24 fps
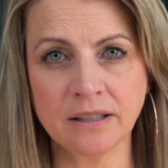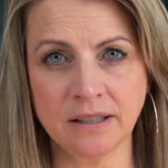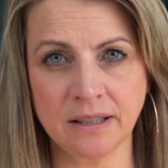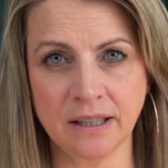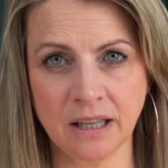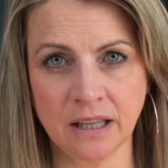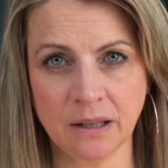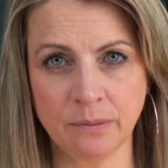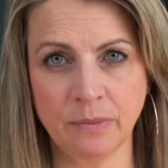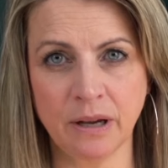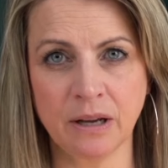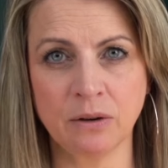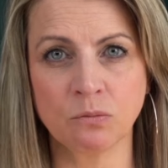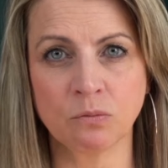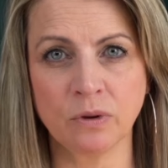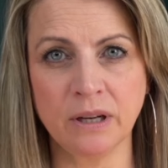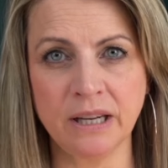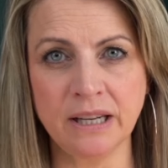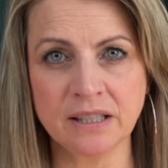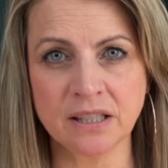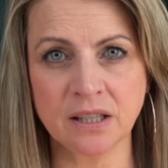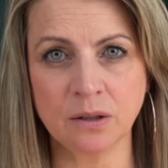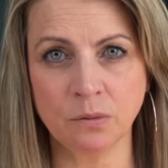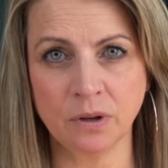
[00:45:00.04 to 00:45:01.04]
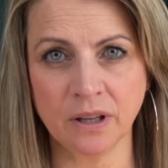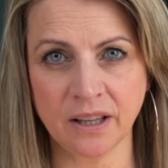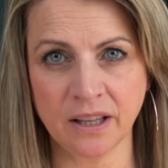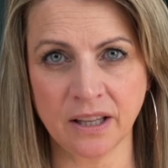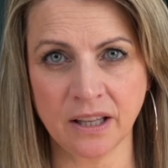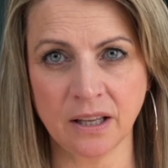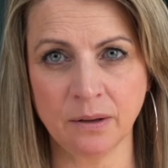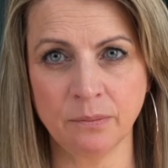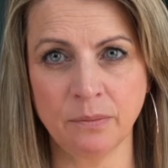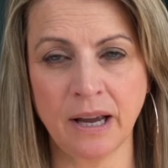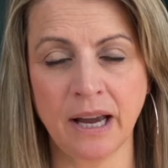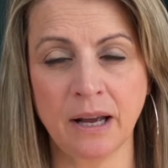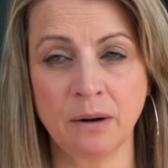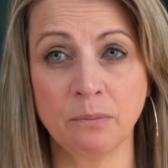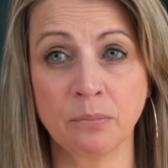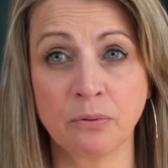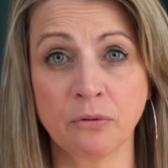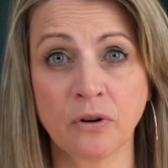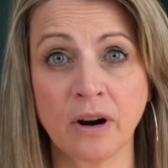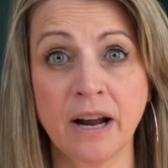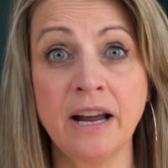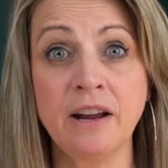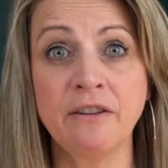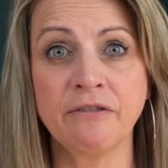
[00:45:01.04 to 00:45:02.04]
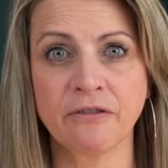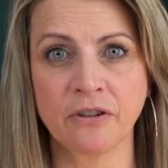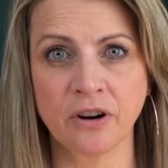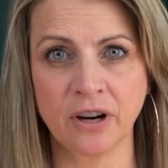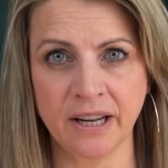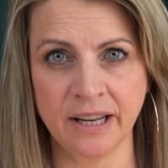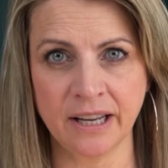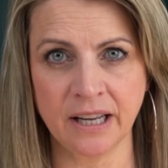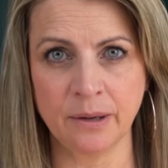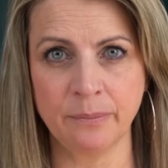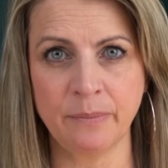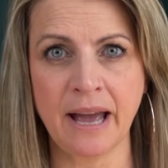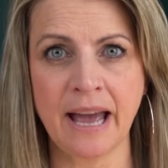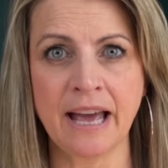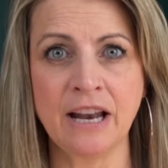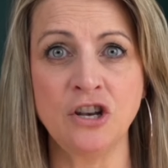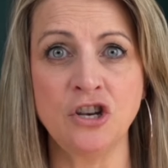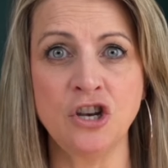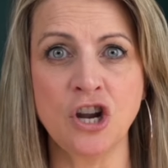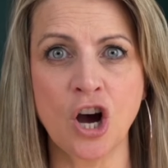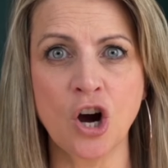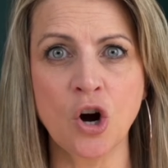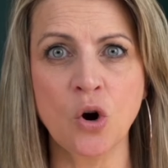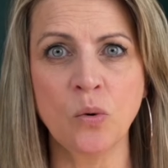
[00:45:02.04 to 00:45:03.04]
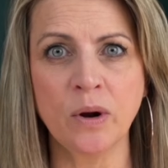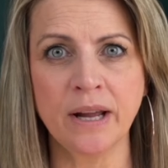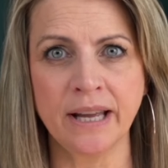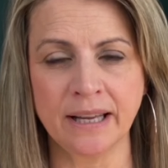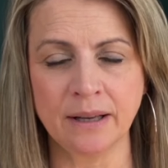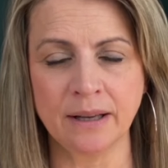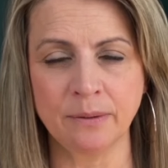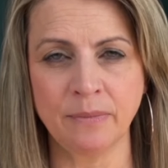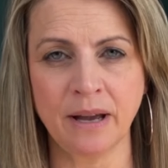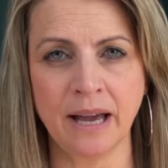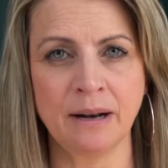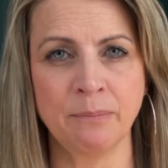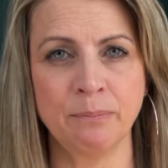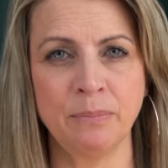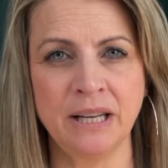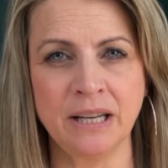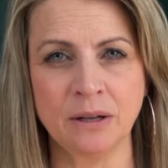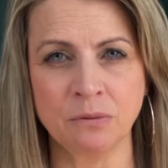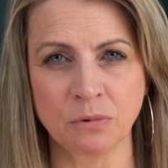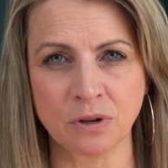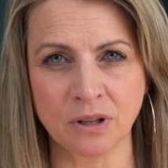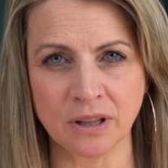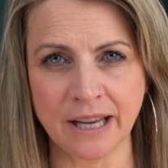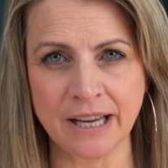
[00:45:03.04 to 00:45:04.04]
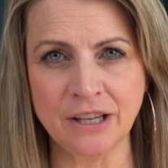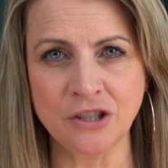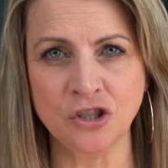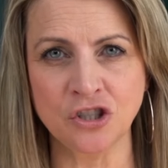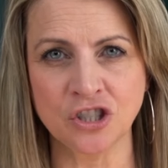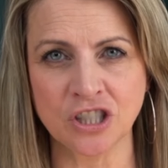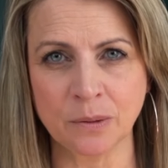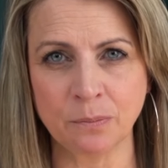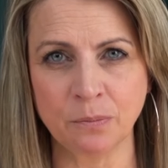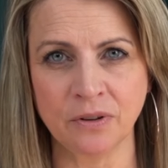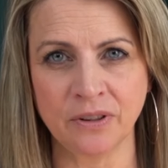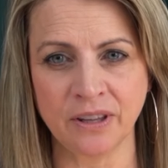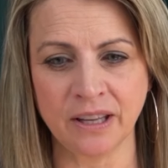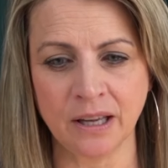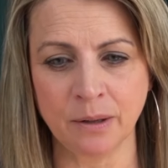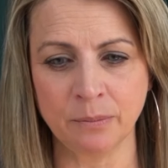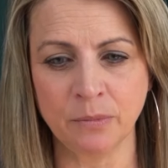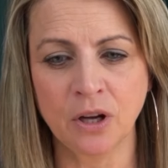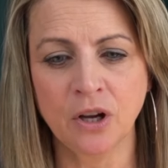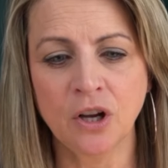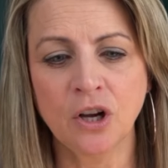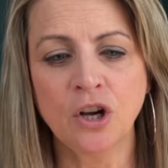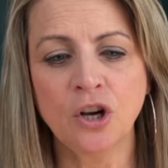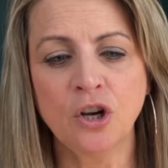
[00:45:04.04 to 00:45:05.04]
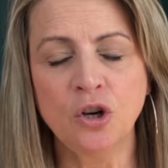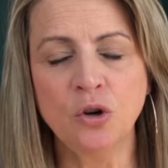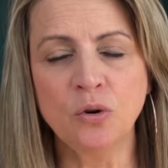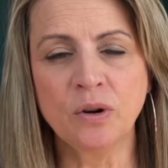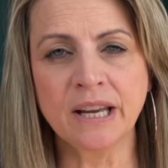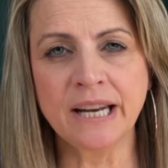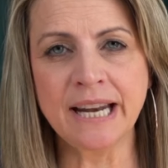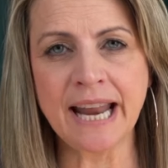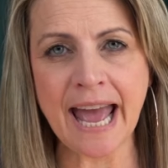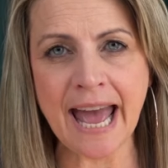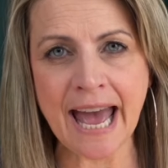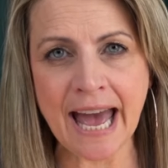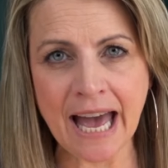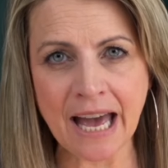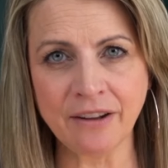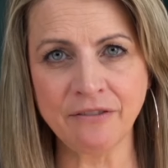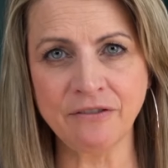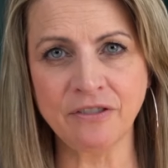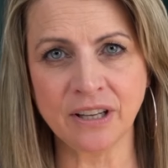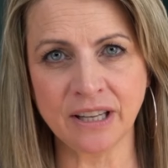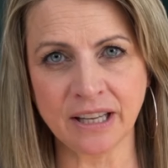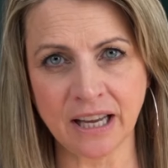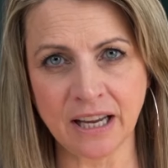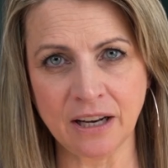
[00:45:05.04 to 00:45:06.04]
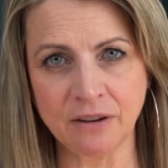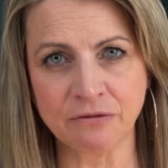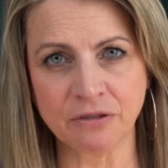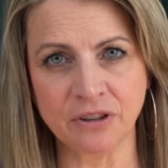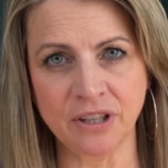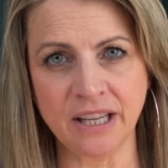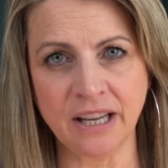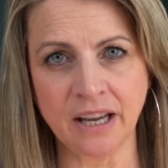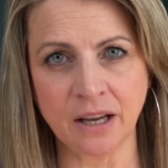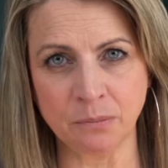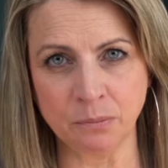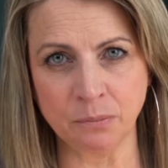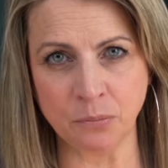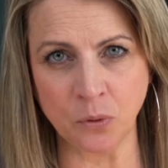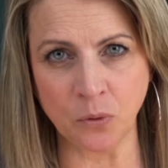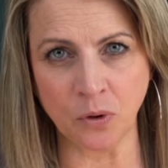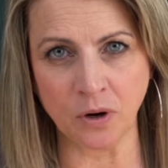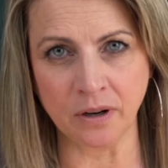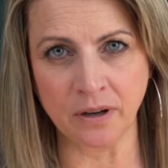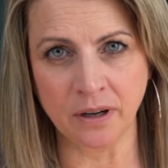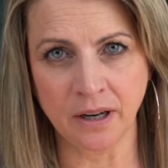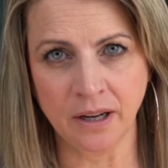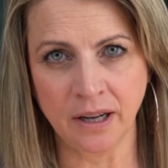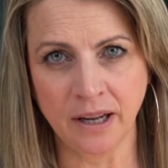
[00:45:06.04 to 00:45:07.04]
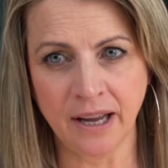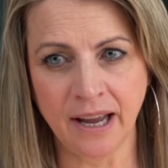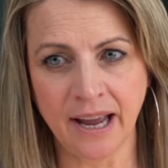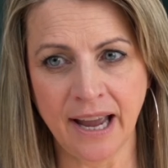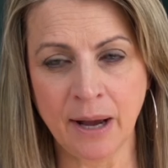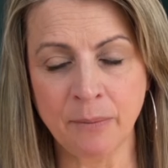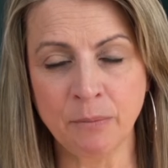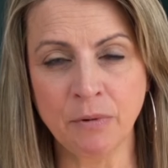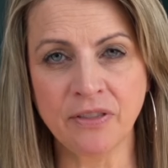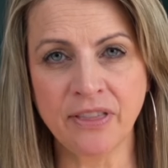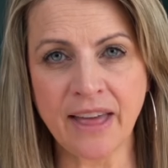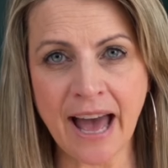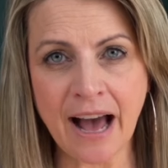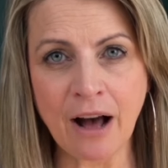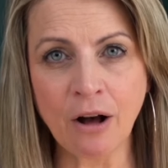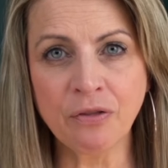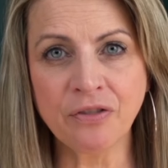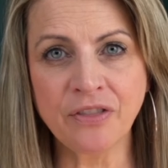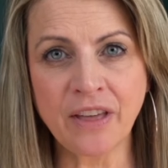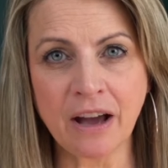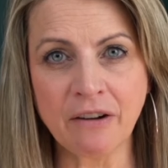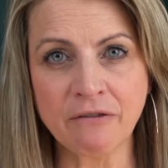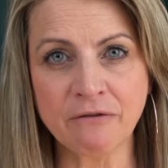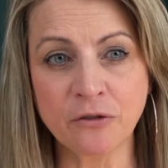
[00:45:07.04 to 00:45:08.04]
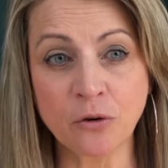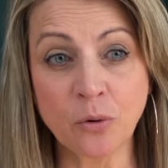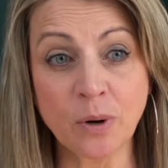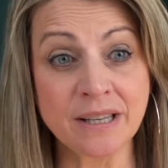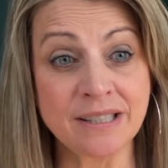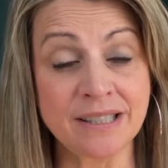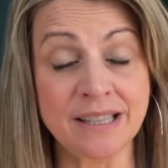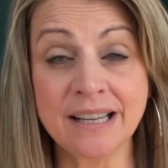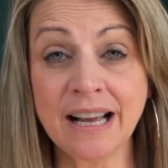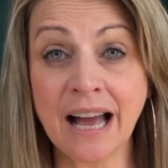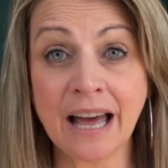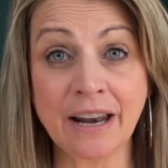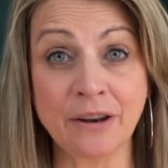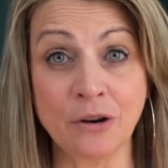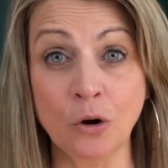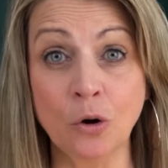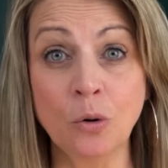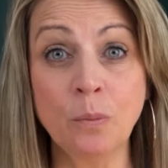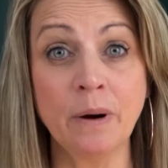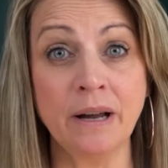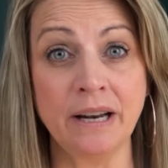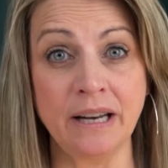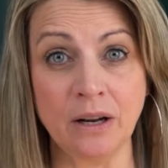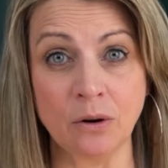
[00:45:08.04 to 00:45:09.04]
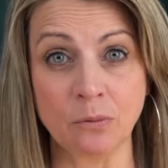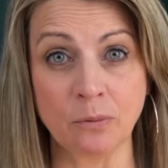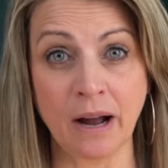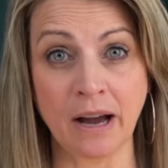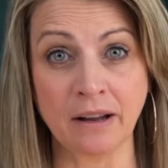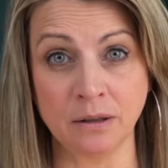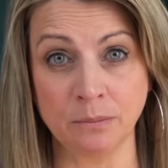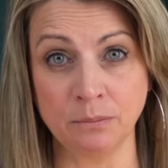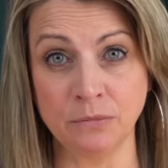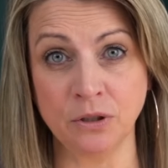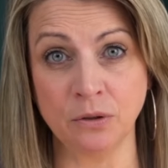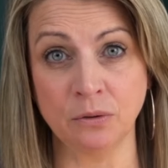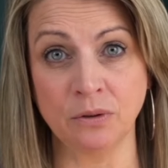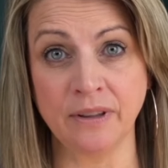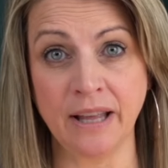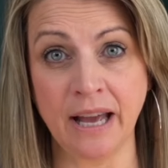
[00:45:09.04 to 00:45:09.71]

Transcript: him and reason with him and pray for him and know him and be in relationship with him who can advocate for the unborn. And without that voice, he got nobody around him doing